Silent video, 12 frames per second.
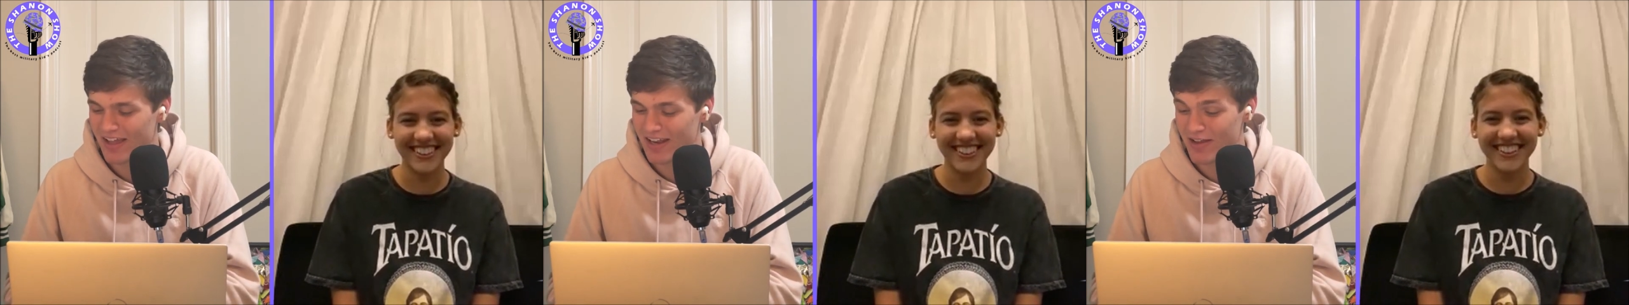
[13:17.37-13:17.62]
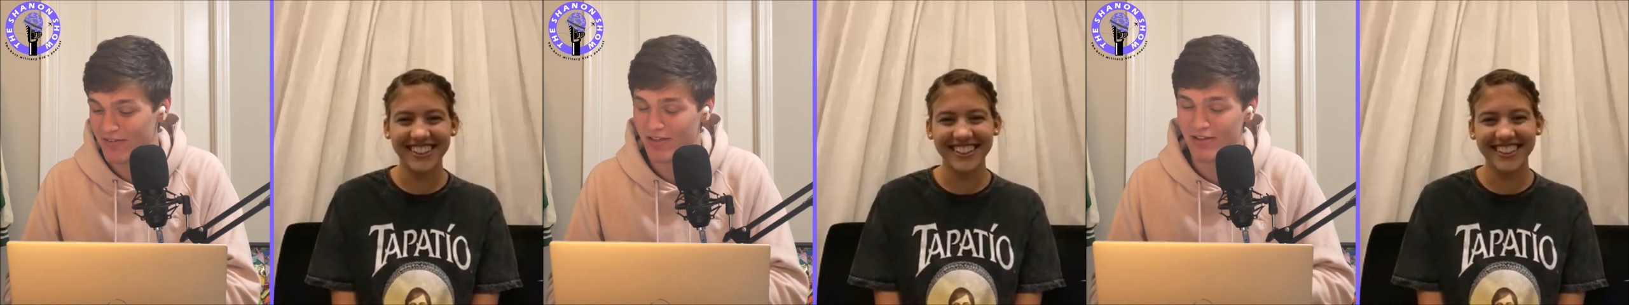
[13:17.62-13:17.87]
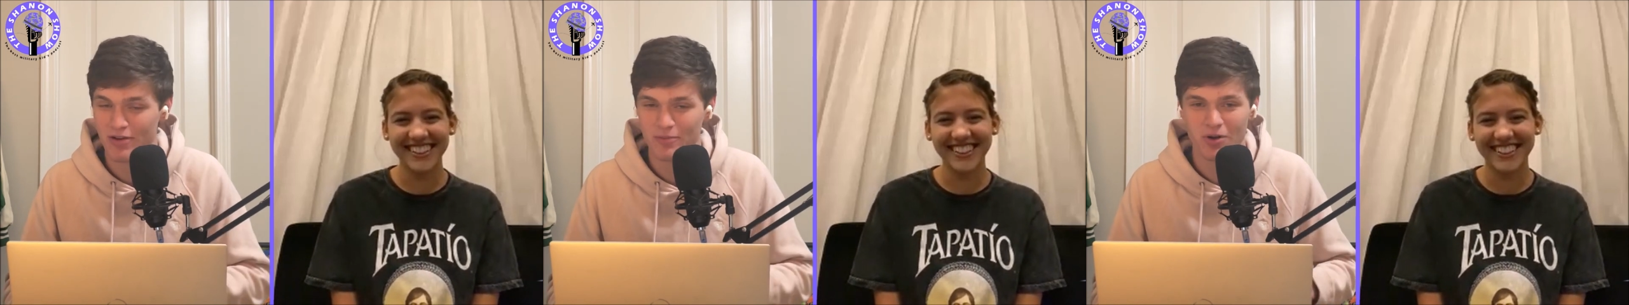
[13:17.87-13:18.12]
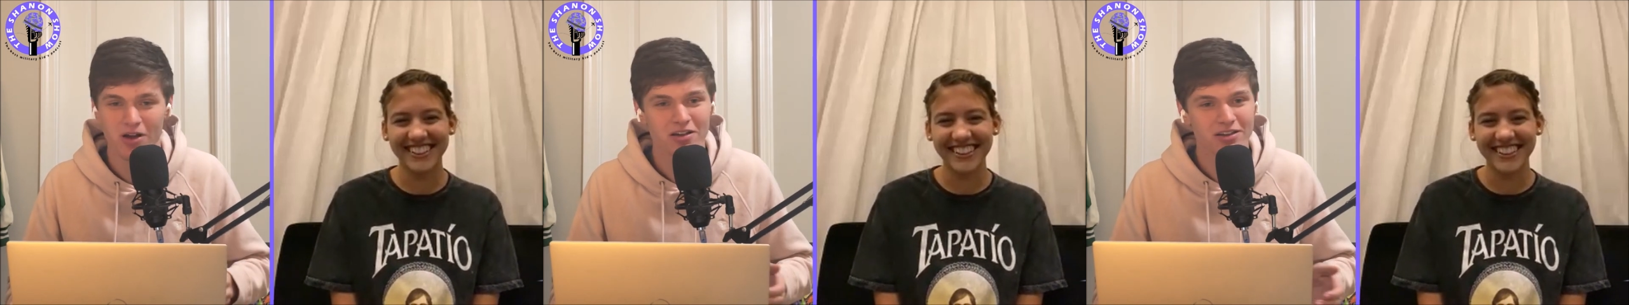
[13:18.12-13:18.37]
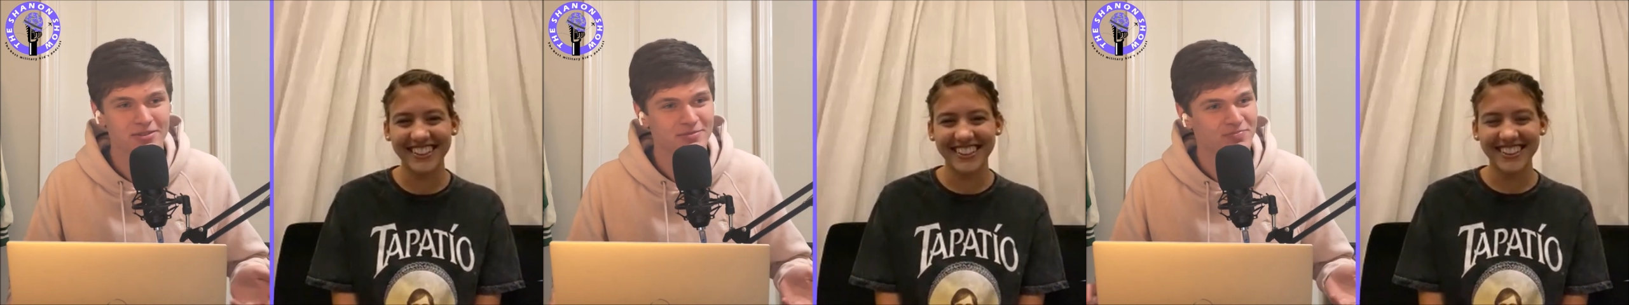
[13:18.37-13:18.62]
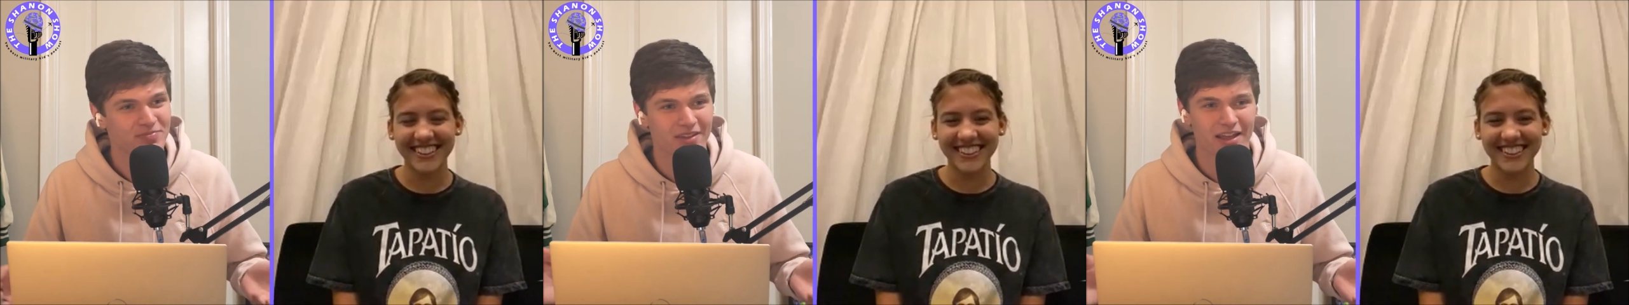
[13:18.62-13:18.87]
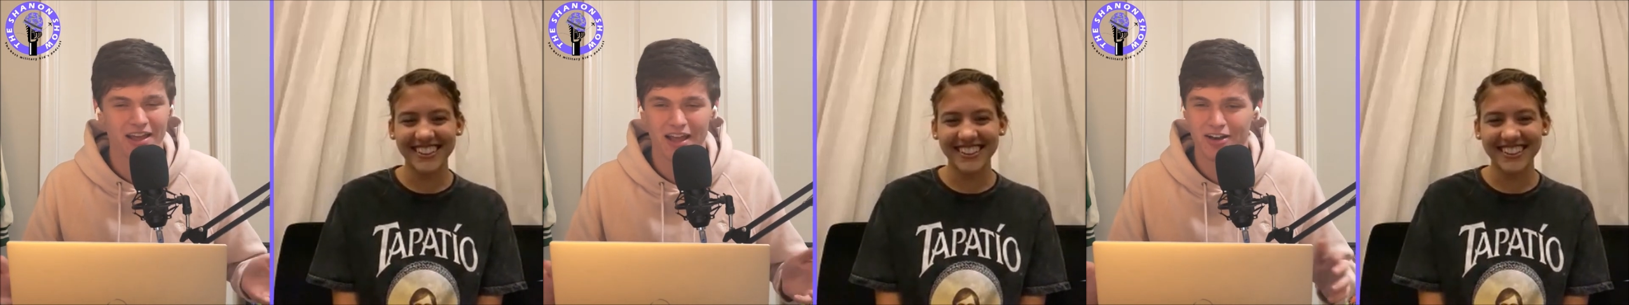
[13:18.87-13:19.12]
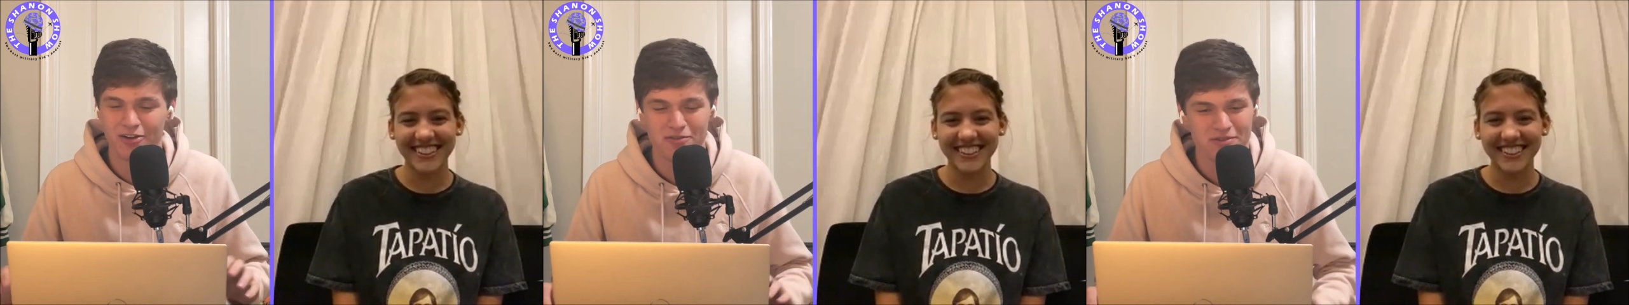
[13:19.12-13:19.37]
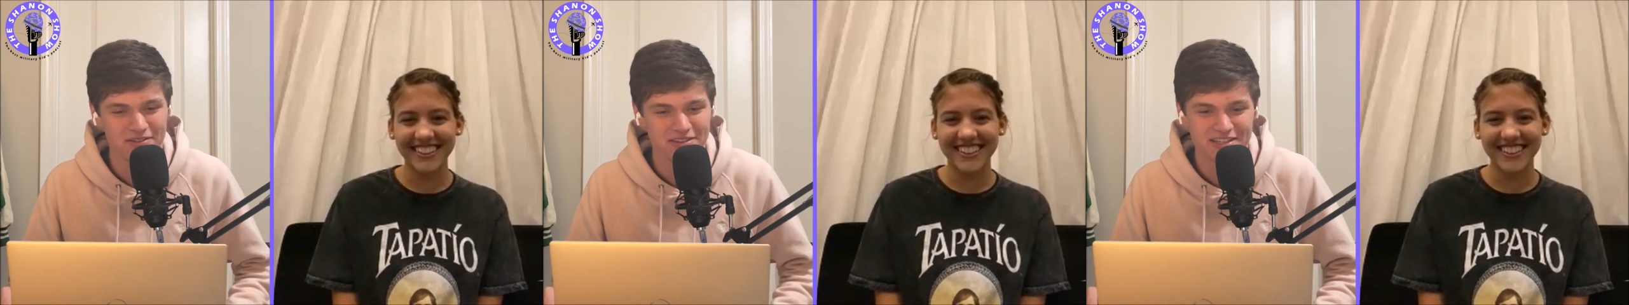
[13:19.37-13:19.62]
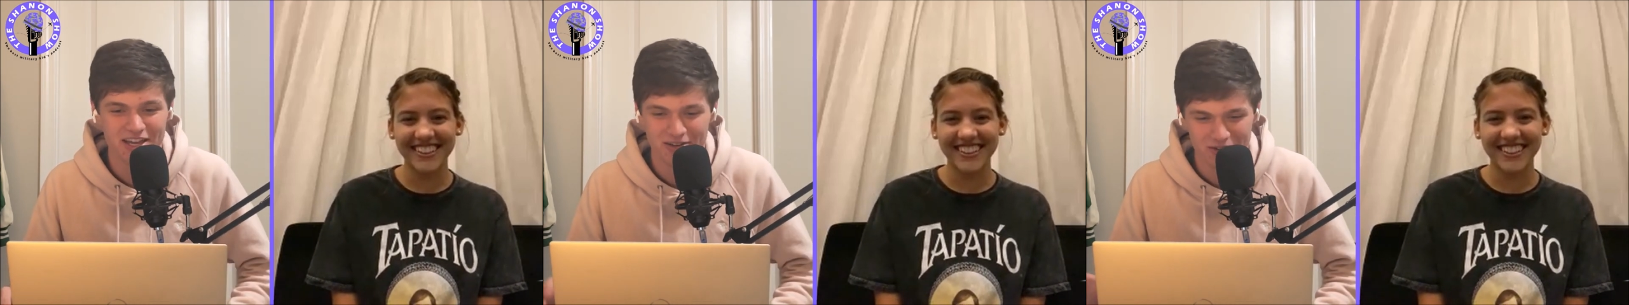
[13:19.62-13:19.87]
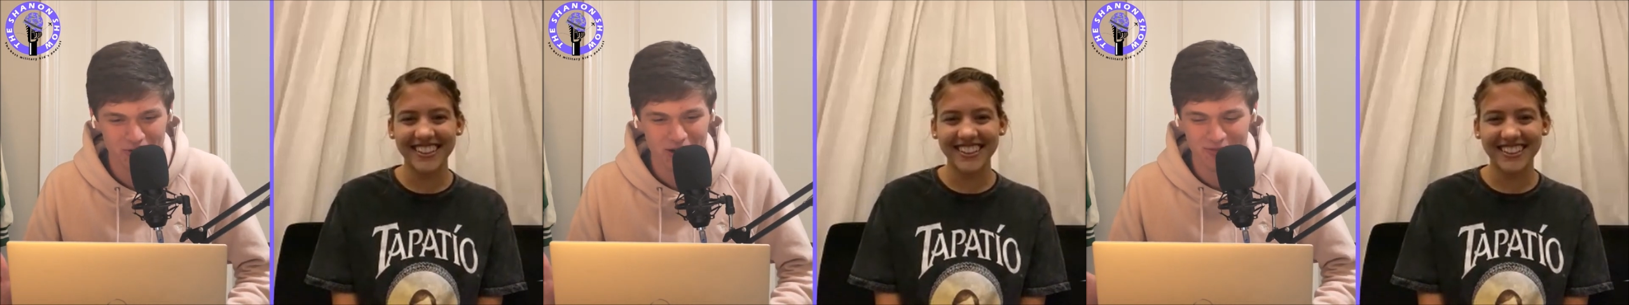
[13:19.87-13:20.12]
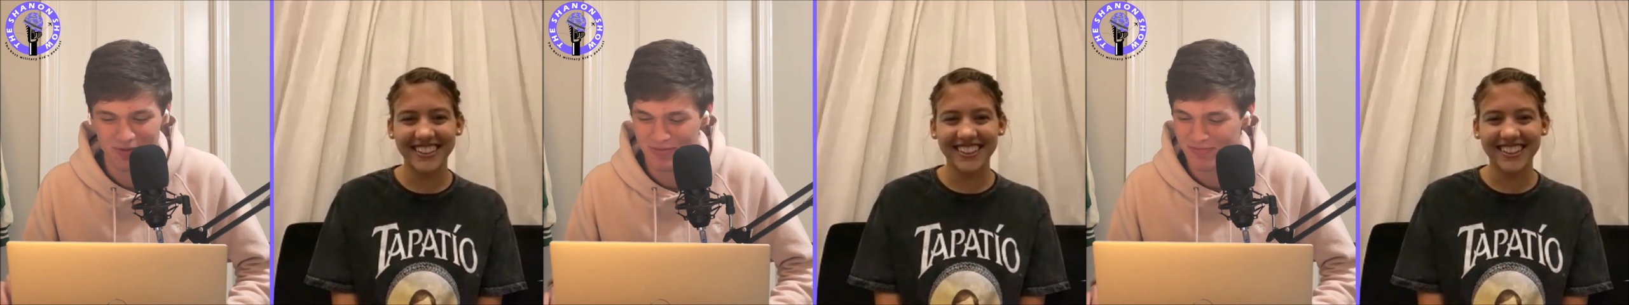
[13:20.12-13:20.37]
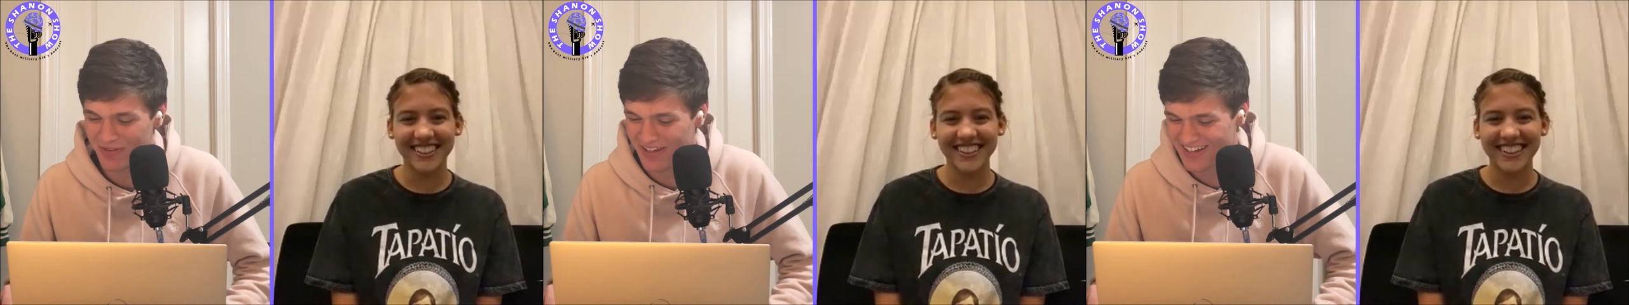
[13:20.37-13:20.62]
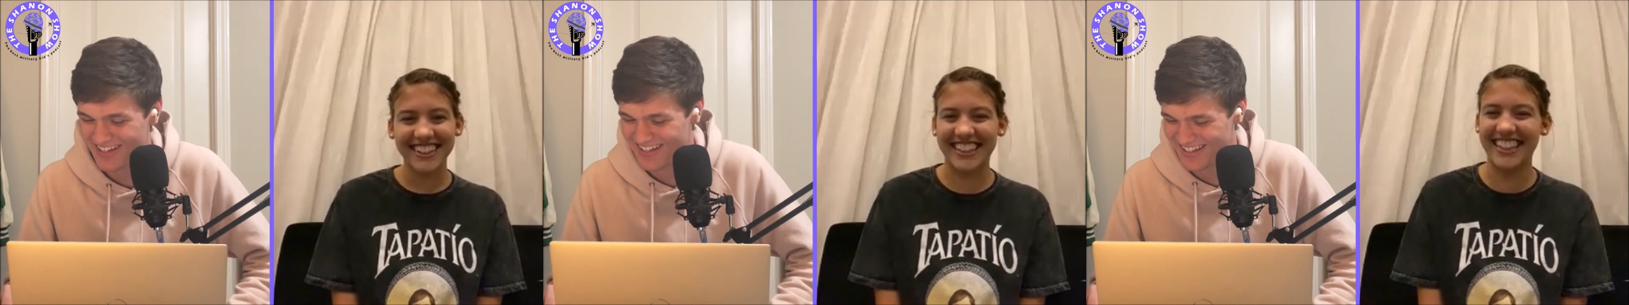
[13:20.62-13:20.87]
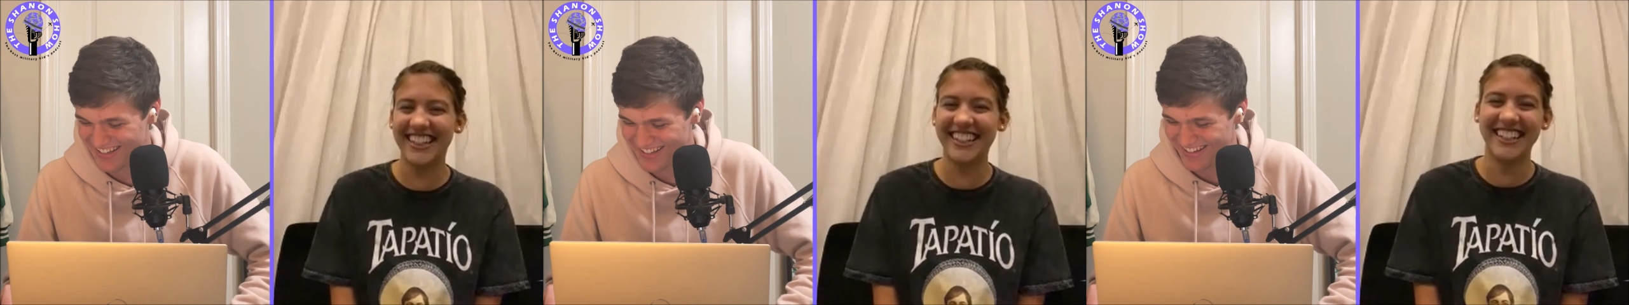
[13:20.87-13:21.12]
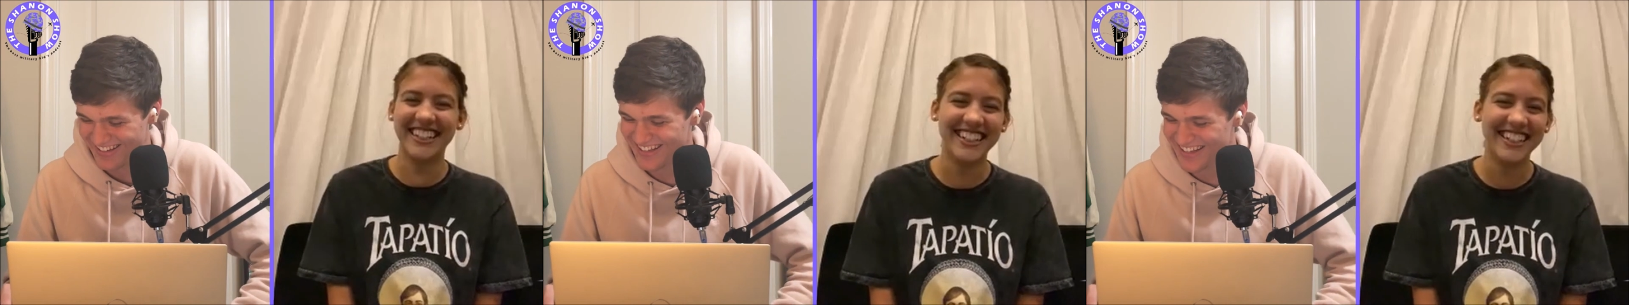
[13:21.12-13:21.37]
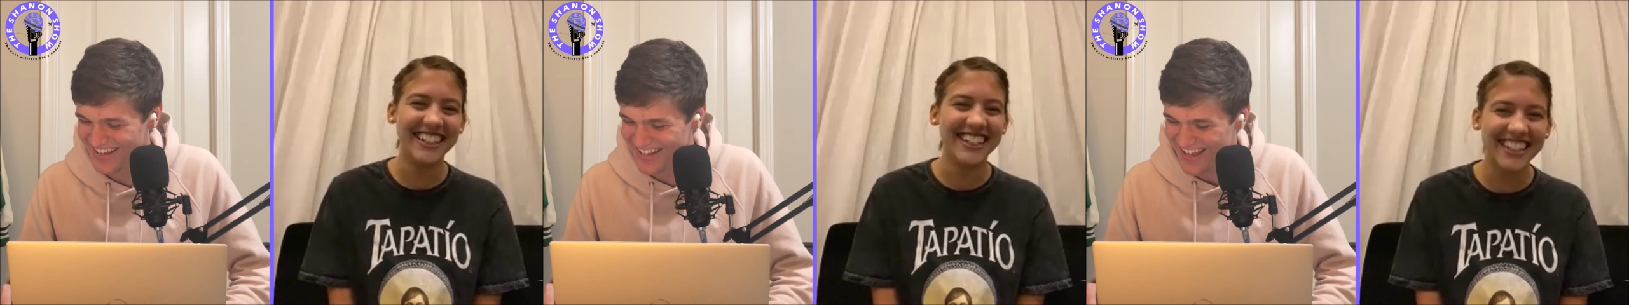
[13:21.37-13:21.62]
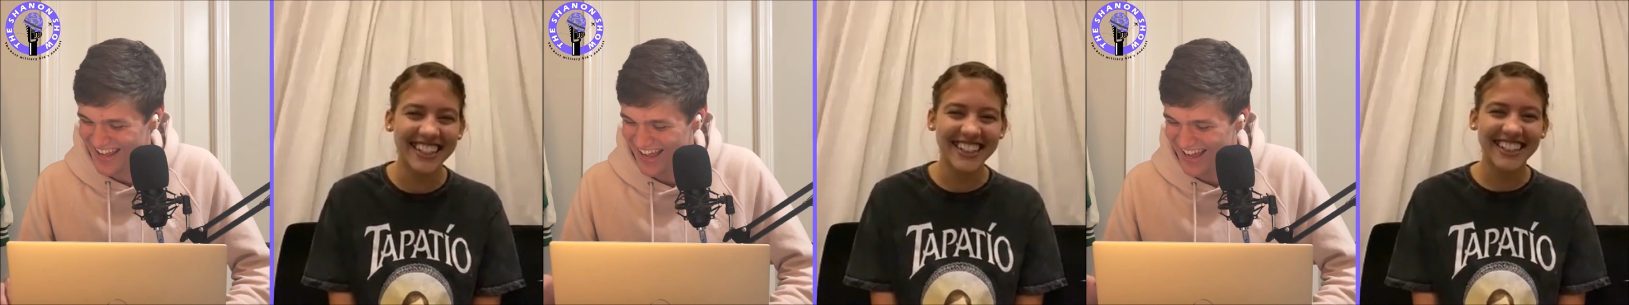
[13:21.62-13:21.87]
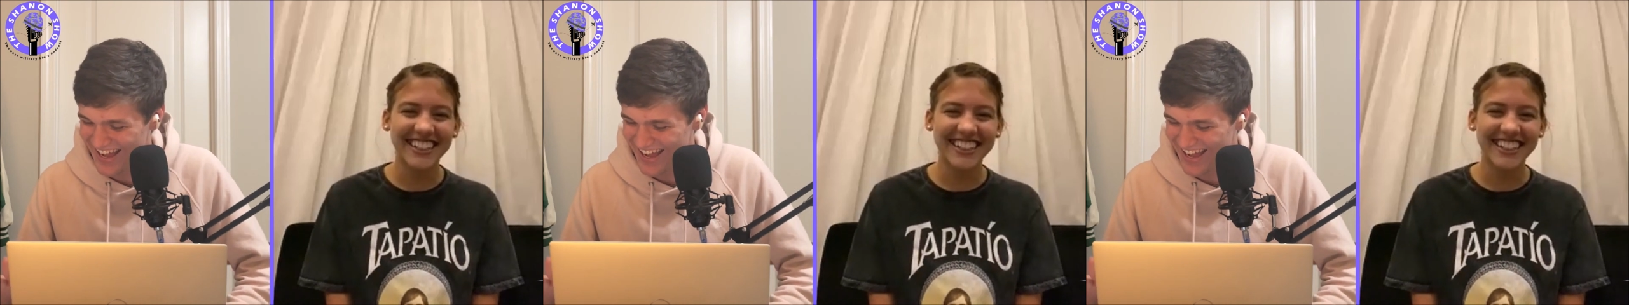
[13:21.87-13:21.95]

Speaker 1: And if, if I'm wrong, I don't even have to say it. Correct me.